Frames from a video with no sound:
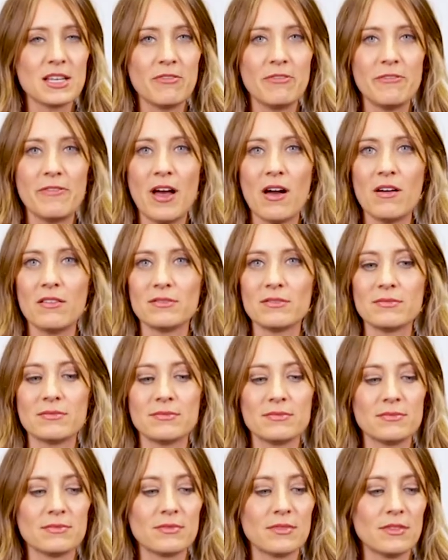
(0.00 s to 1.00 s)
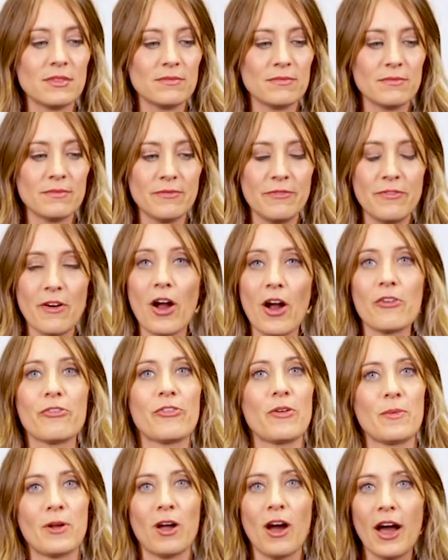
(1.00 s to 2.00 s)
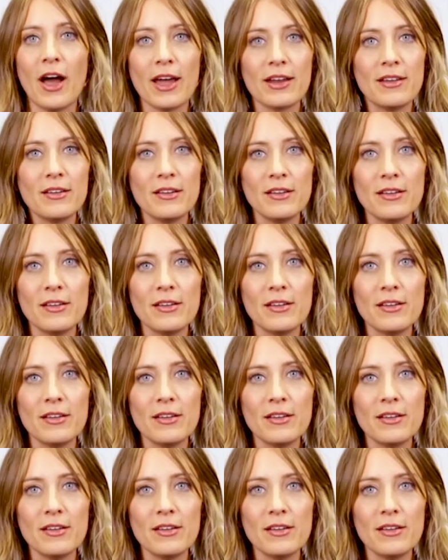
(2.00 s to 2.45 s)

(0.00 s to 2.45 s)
I've felt far from God.